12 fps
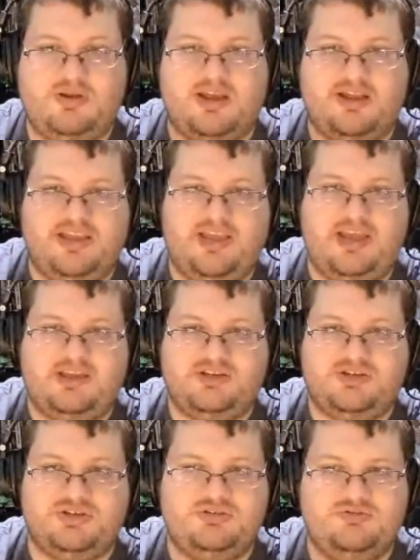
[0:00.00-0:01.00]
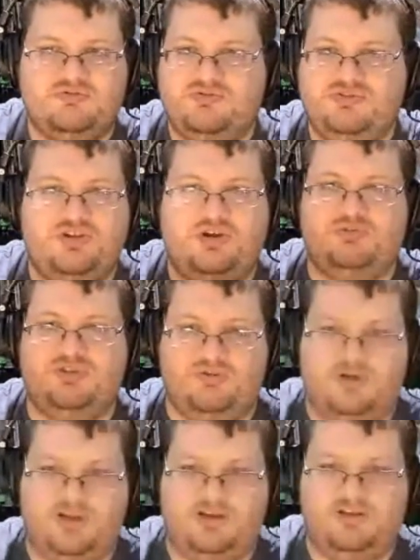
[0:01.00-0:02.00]
got cash, don't
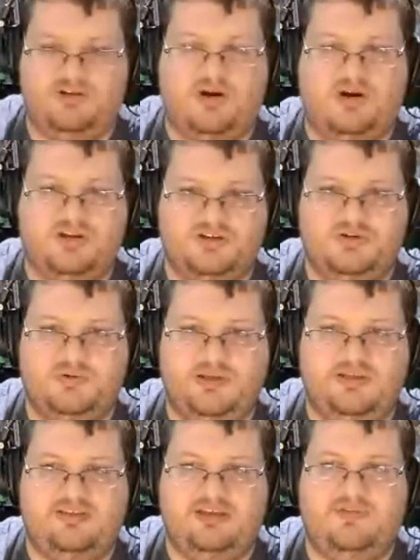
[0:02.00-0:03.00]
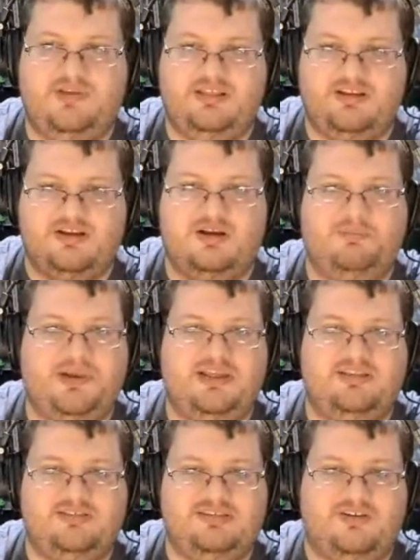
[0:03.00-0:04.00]
do it. All you're doing is giving the company
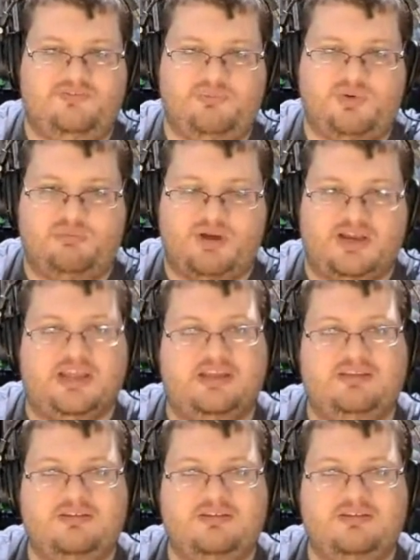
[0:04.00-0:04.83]
itself more money.